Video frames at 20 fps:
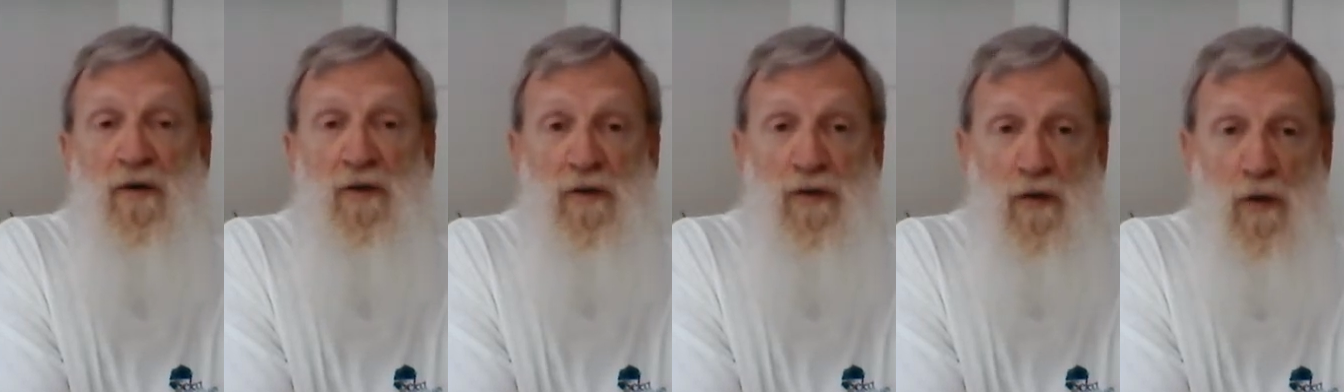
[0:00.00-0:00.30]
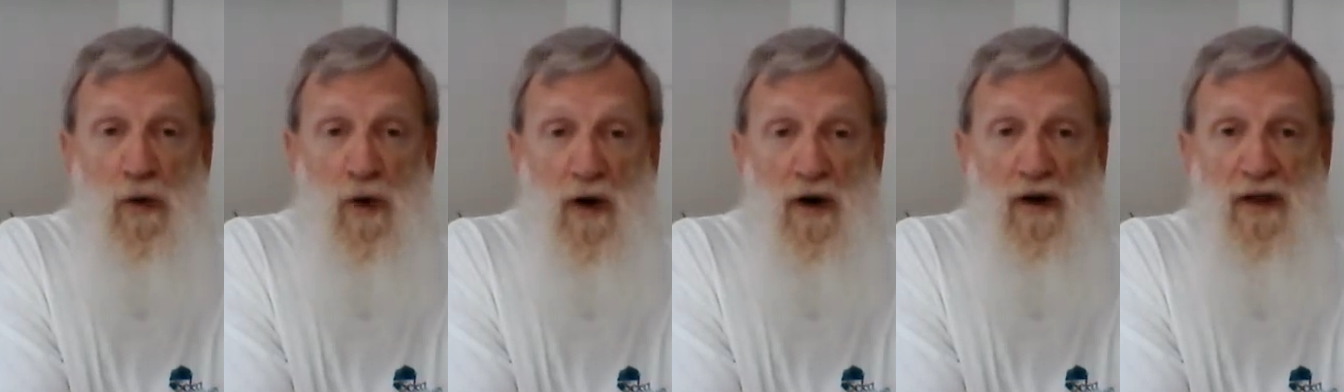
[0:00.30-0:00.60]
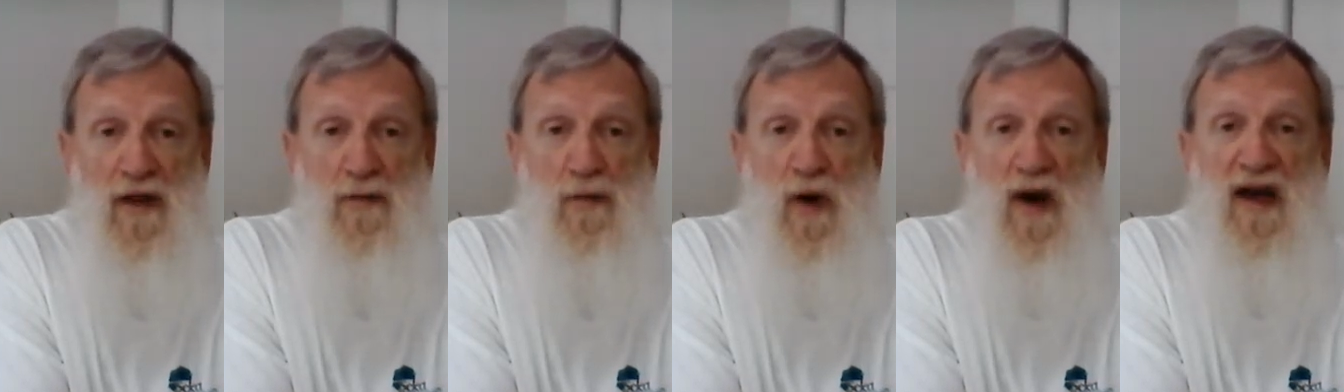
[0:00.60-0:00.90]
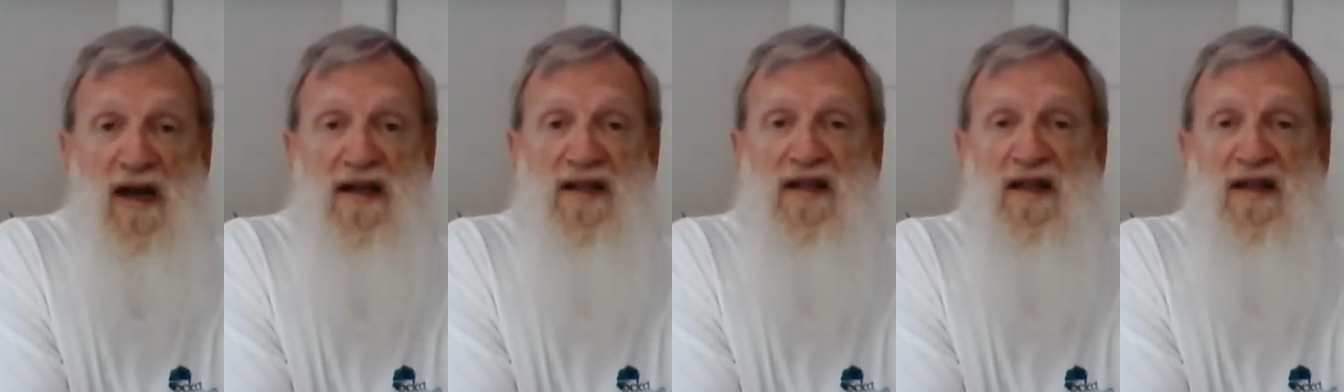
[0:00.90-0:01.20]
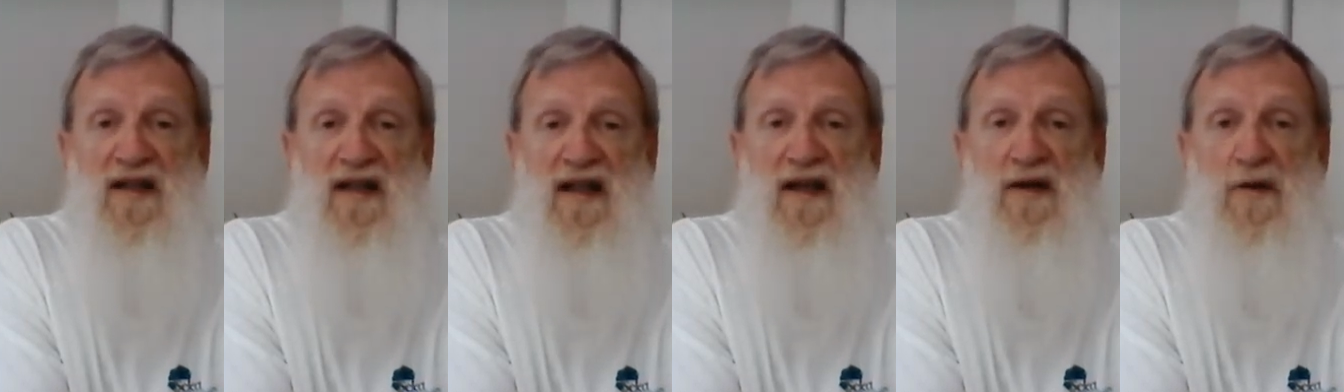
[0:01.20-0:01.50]
4. The brain is
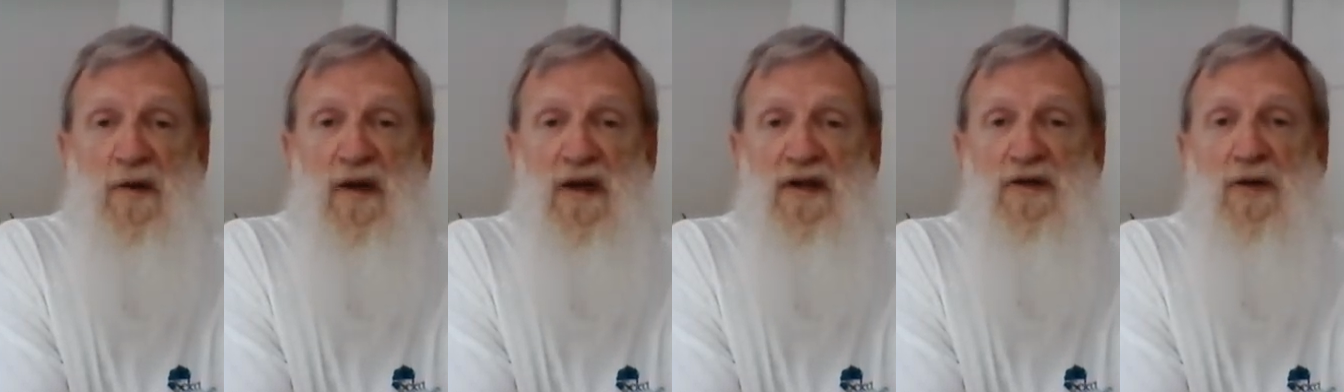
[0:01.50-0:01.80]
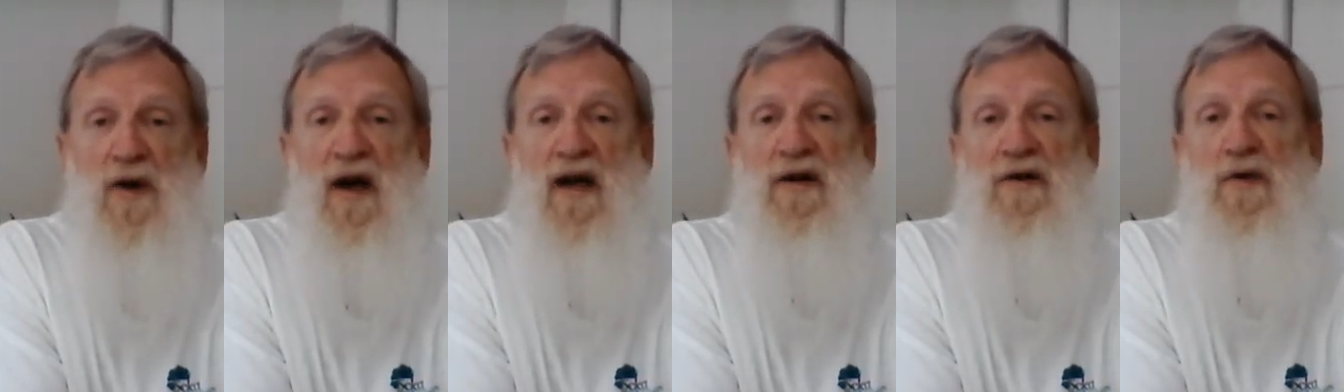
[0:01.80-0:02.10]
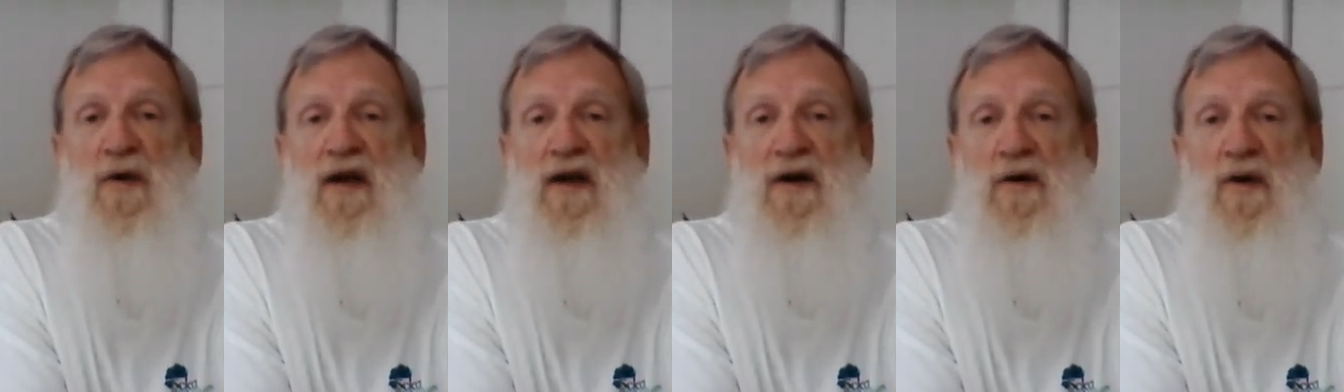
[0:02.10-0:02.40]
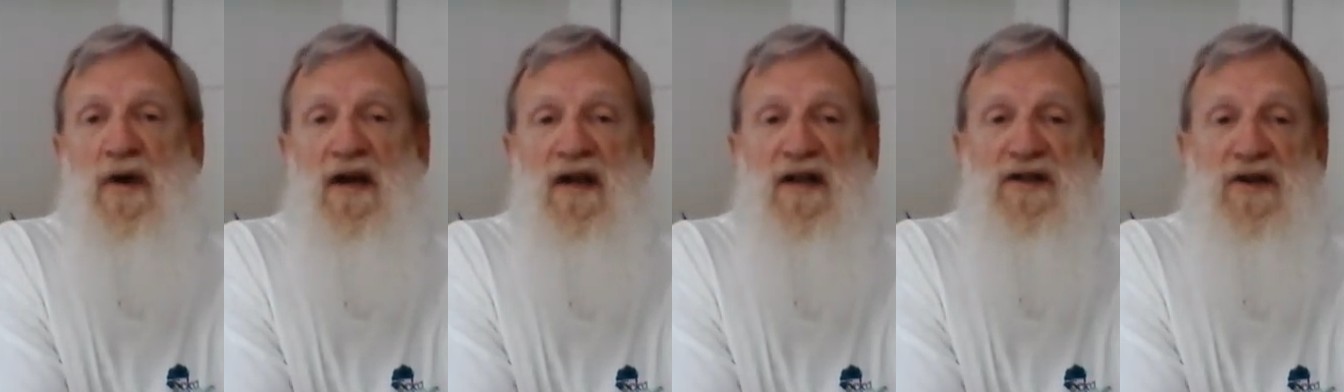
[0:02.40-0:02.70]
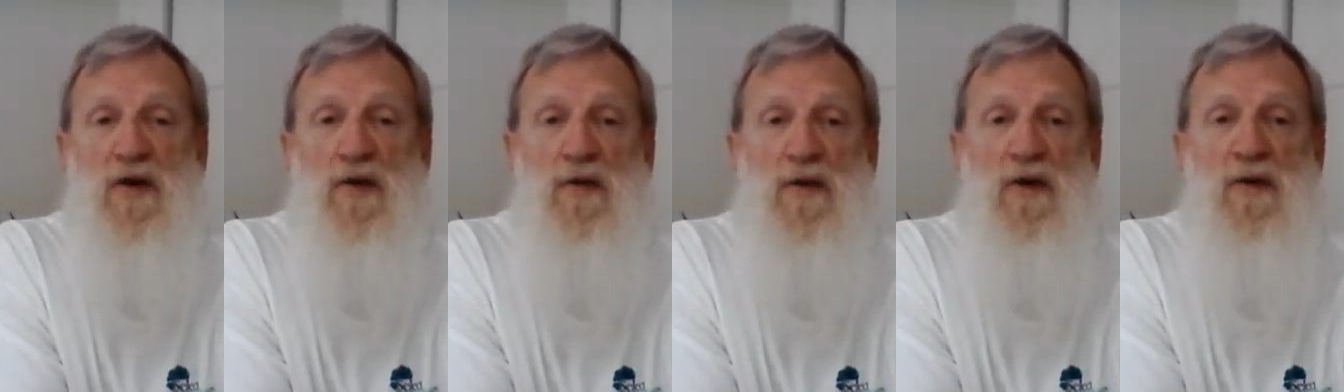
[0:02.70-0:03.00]
continually trying to heal in
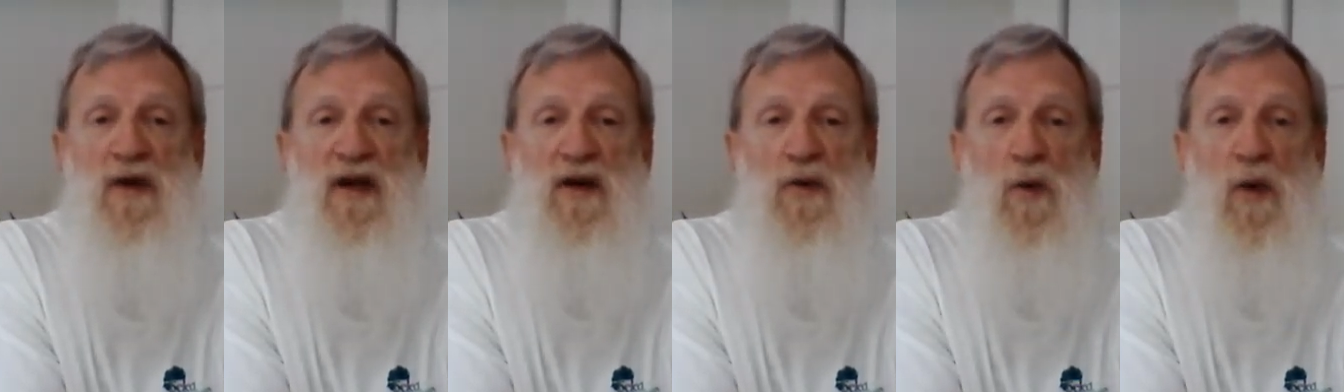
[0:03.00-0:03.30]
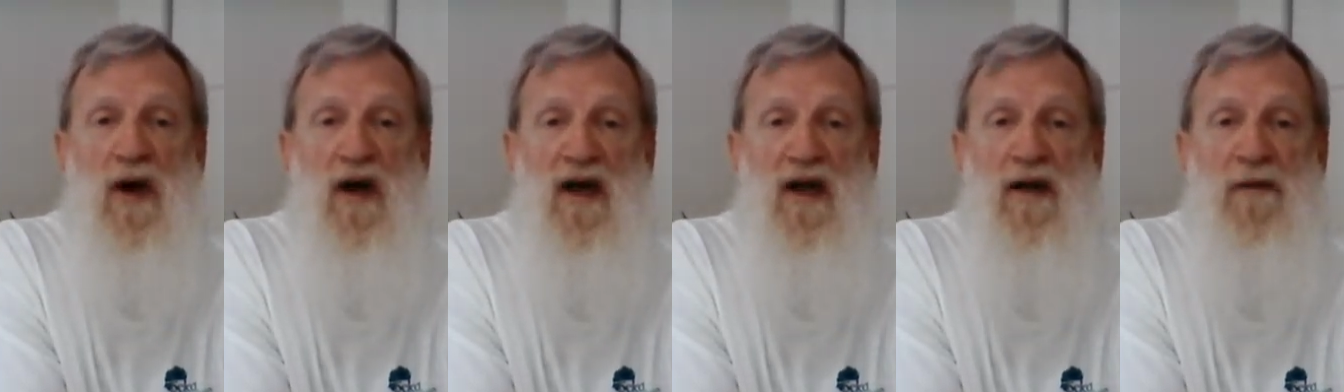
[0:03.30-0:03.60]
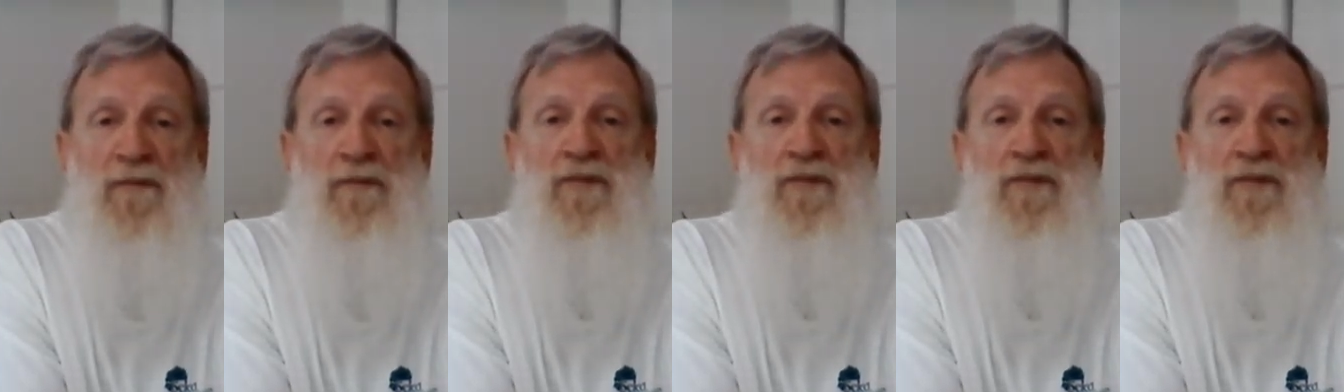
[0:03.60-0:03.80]
its own unique way